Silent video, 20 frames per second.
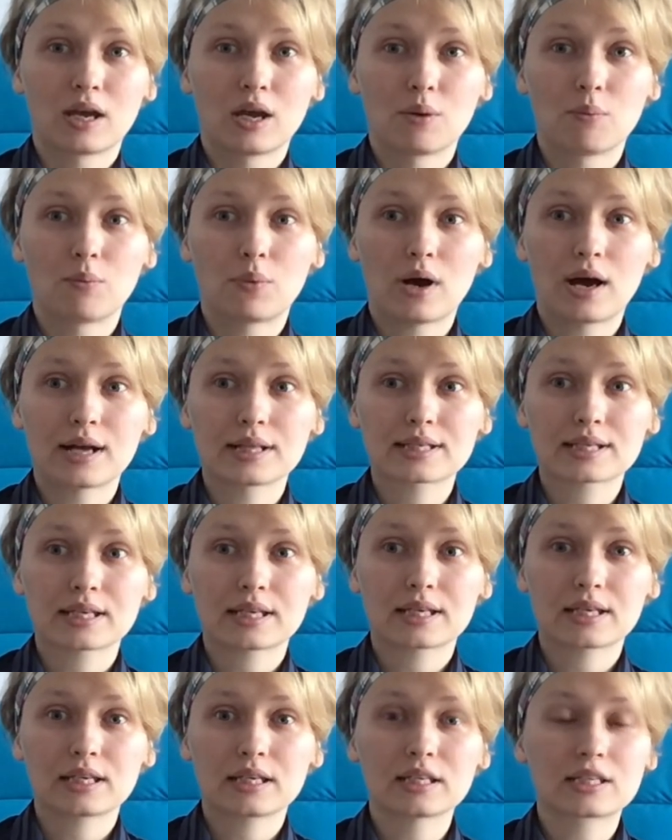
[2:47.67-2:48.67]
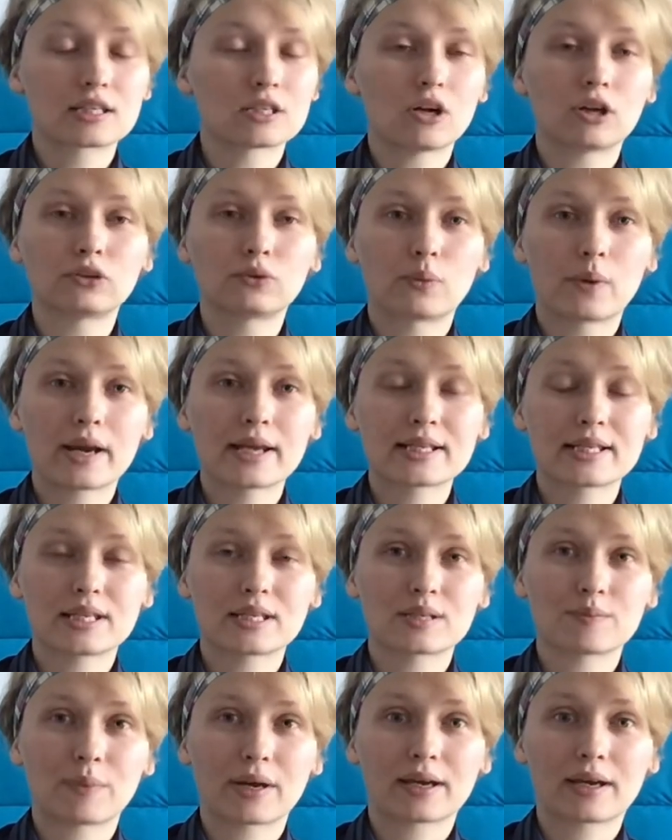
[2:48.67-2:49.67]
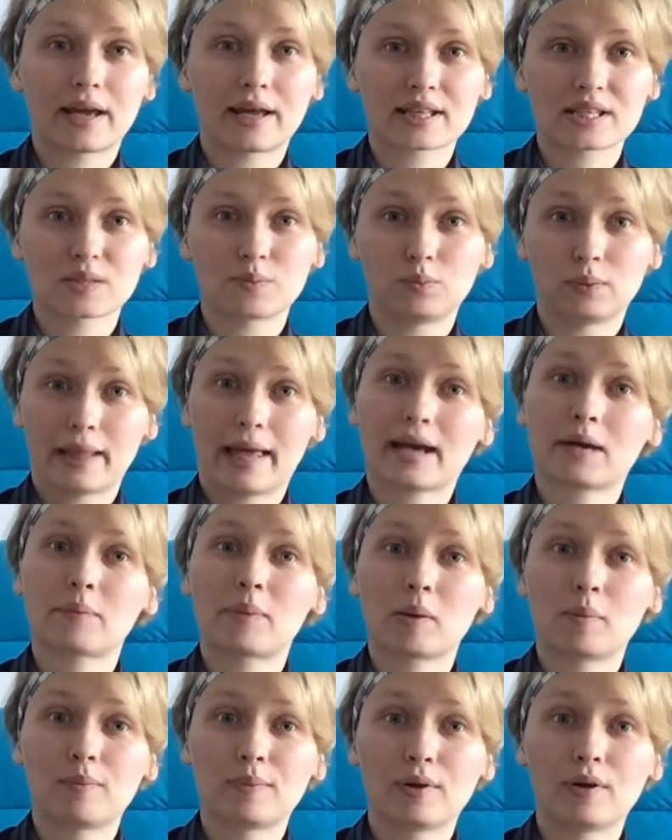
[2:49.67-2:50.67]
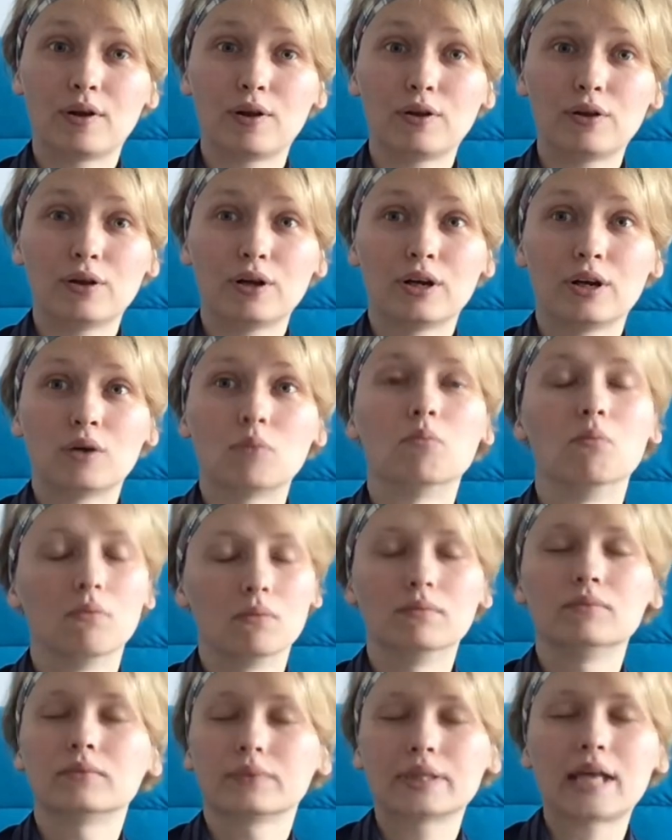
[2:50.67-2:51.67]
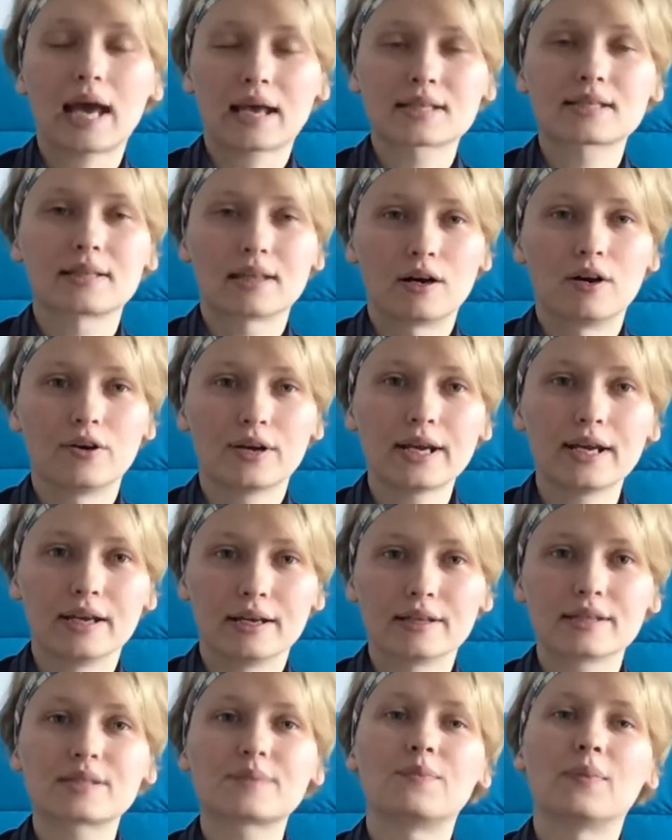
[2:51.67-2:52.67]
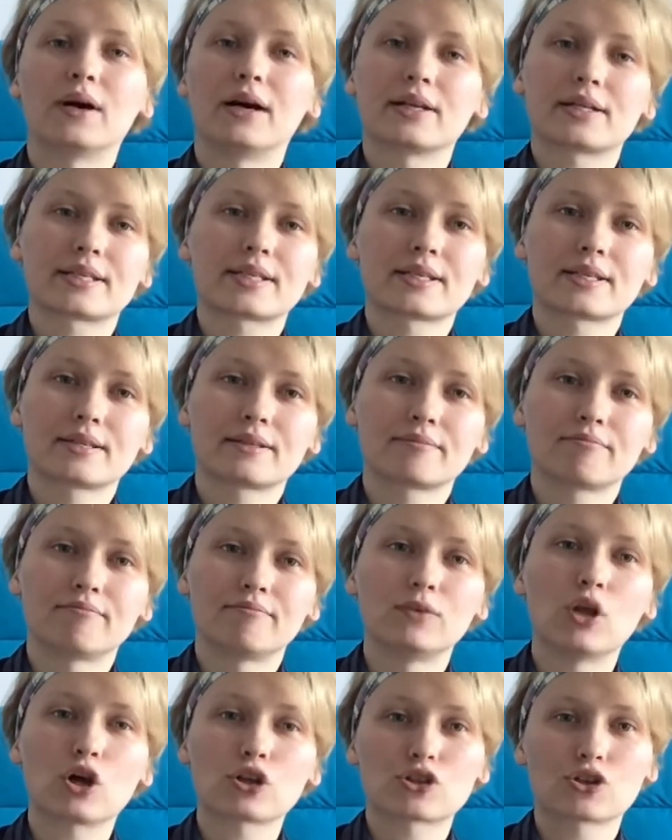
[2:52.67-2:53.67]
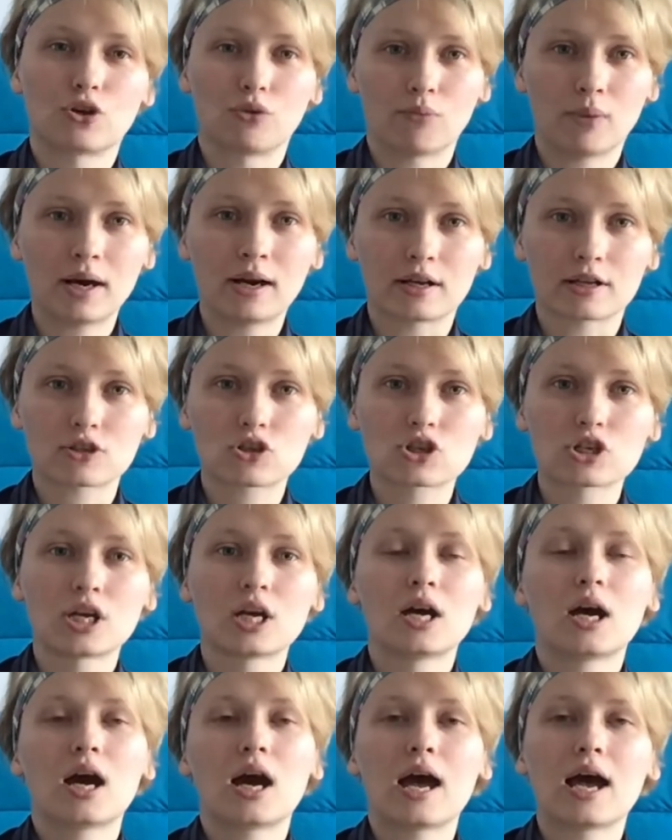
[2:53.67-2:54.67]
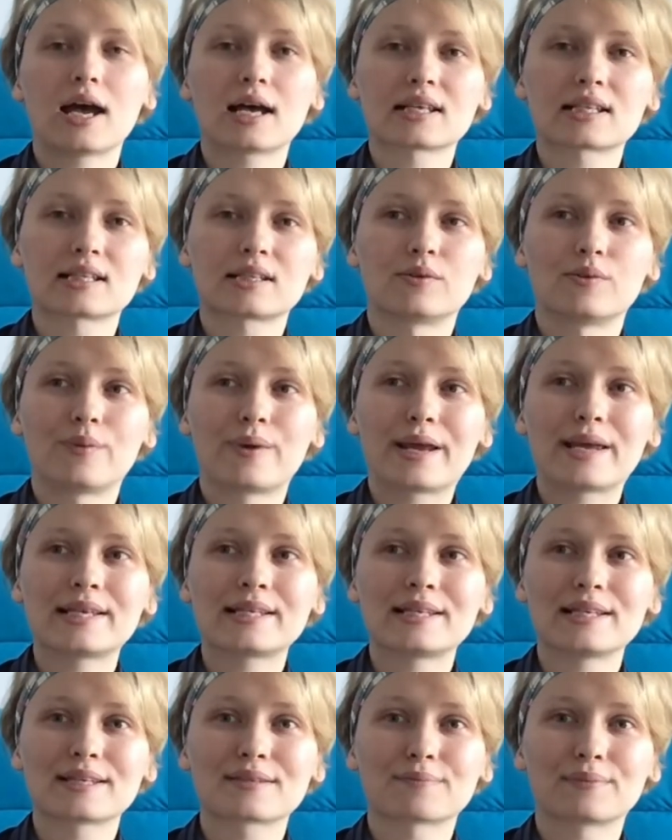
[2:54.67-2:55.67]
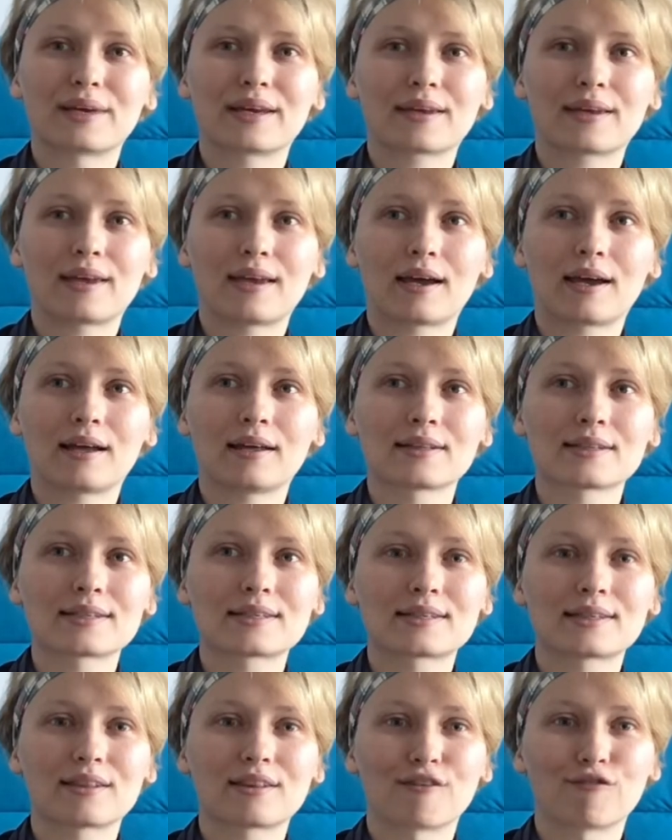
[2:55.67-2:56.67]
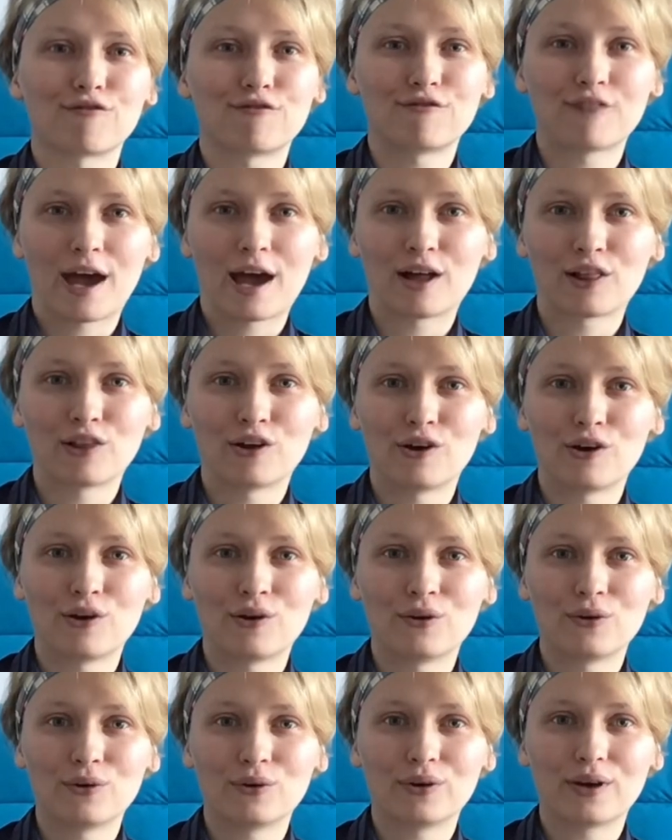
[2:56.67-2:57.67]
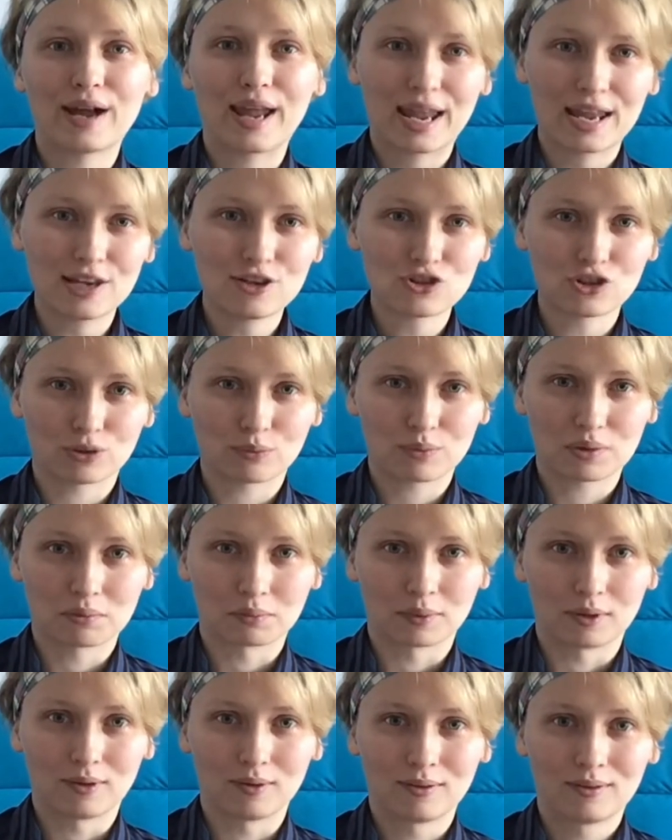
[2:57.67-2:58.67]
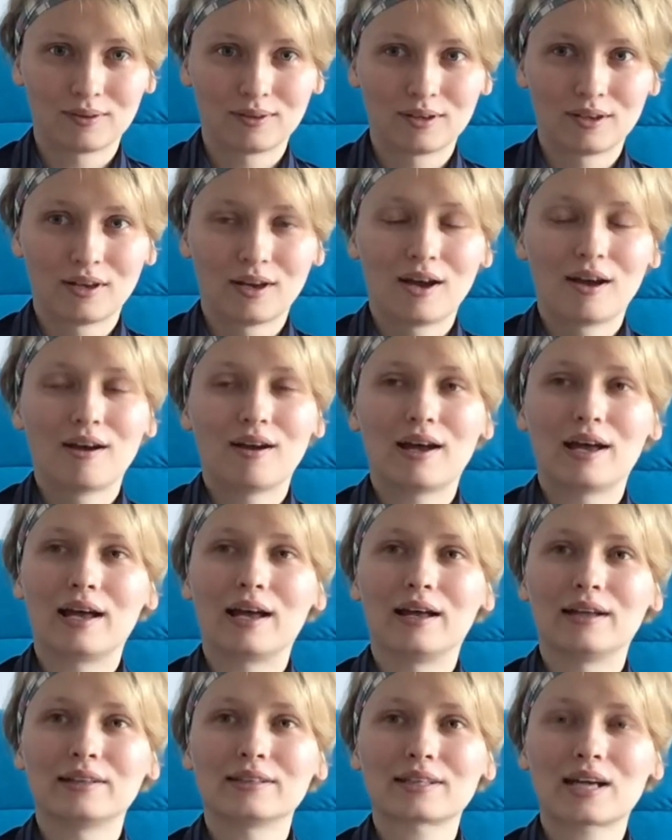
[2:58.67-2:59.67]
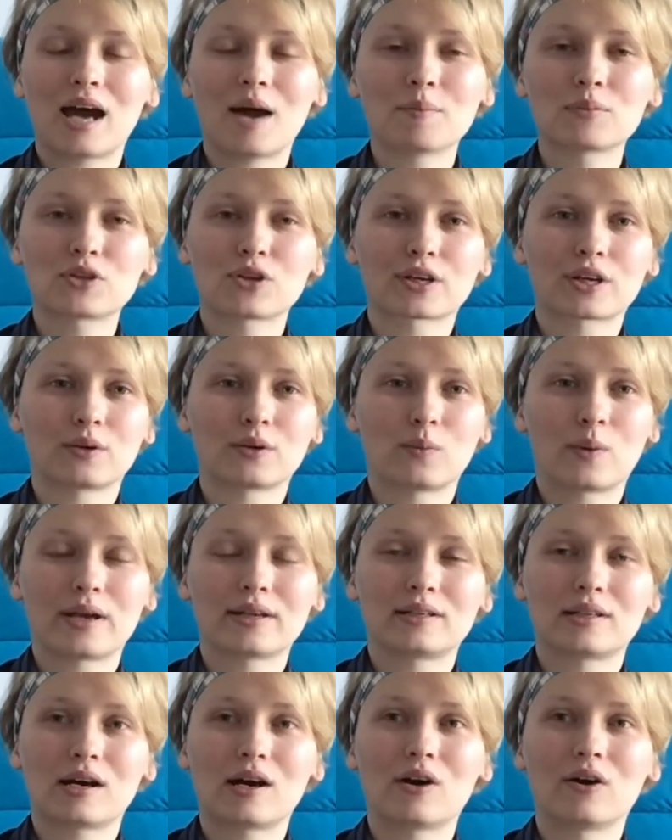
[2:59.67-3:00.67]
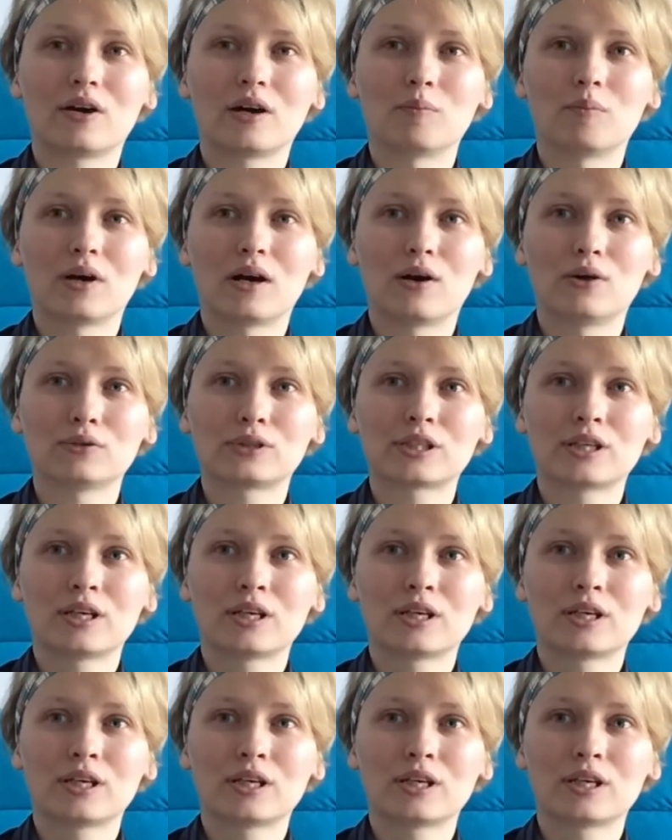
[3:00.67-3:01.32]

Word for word: but it's not racism against black people yes there is but not so much as the racism against the fellow Asian people. And I'm talking right now about